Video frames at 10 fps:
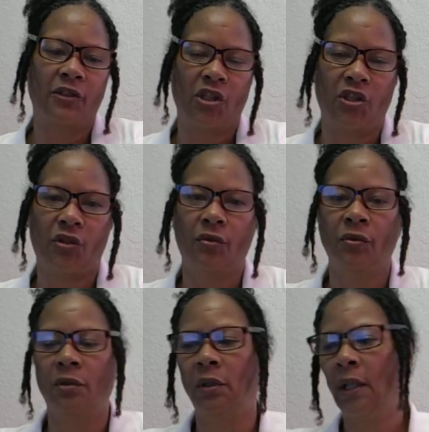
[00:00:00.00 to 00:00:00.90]

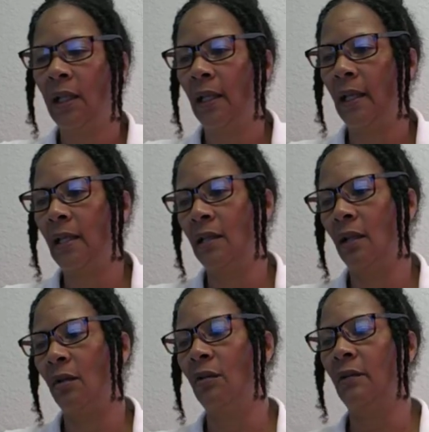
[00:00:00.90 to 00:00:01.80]
school, and they said,
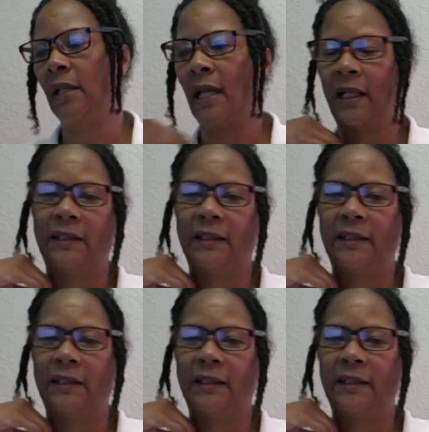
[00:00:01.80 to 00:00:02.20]
oh yeah,